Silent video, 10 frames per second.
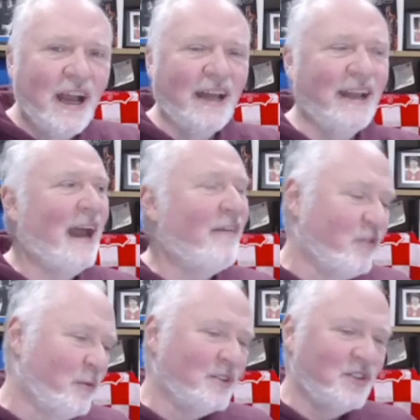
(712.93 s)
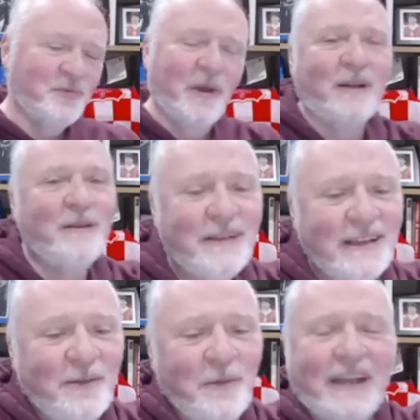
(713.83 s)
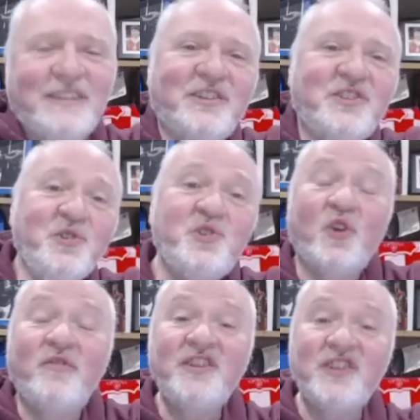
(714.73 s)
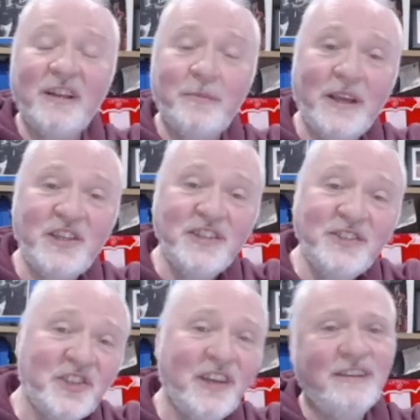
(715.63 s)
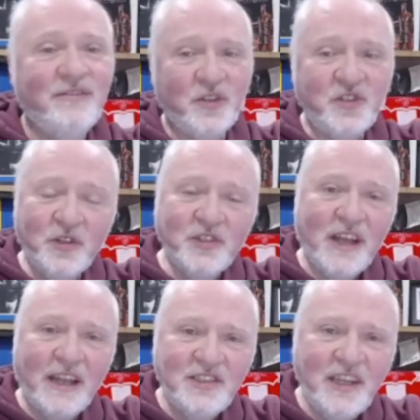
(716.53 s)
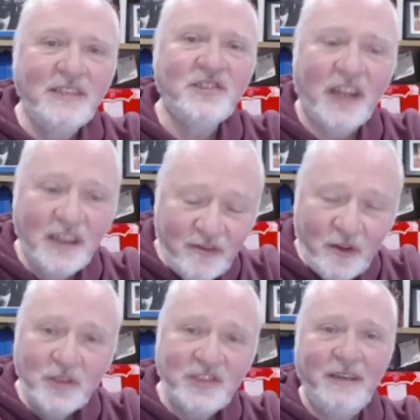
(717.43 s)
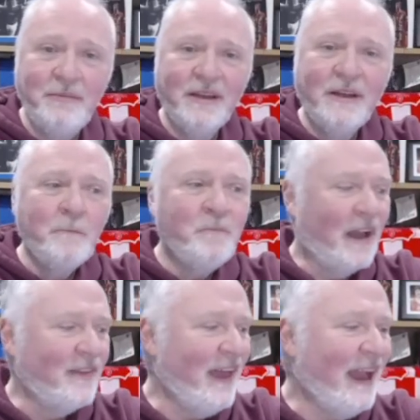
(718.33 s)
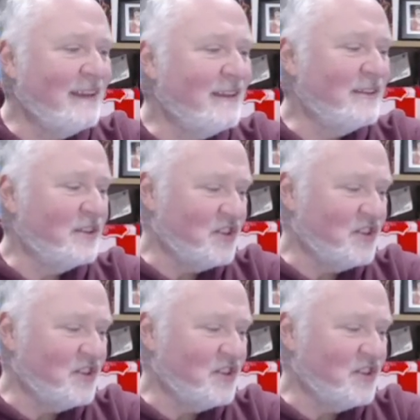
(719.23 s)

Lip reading: And then afterwards, well, we had the two trophy celebrations, first the under-19s, then the full team, and then the